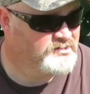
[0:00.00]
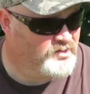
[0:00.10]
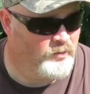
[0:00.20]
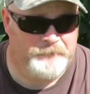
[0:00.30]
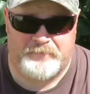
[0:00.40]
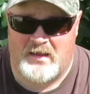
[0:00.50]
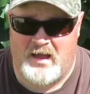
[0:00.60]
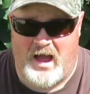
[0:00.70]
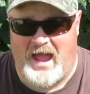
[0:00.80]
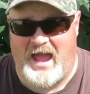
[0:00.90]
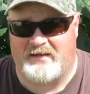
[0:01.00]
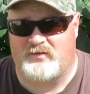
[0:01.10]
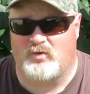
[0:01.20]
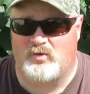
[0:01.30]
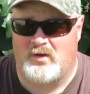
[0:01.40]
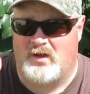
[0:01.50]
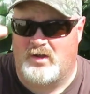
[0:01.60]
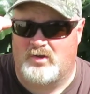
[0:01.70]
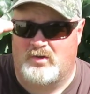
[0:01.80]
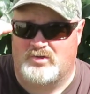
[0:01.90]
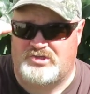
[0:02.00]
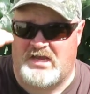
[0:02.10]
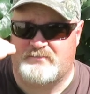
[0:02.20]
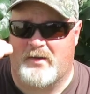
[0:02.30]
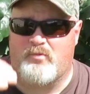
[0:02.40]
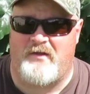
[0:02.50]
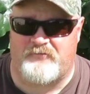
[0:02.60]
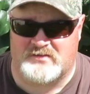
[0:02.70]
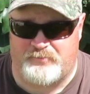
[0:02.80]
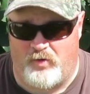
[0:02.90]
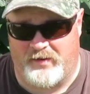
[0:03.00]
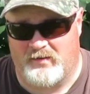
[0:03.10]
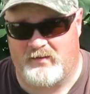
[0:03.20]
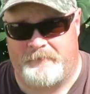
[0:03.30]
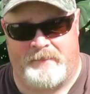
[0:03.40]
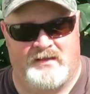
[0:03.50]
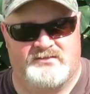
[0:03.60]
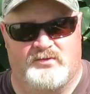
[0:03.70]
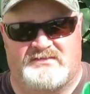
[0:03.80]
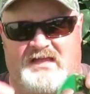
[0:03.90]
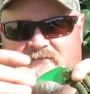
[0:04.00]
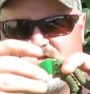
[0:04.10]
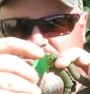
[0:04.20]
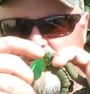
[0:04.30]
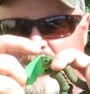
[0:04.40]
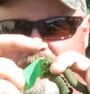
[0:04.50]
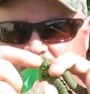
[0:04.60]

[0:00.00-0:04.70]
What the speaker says: So I had to change my reference point. So instead of shooting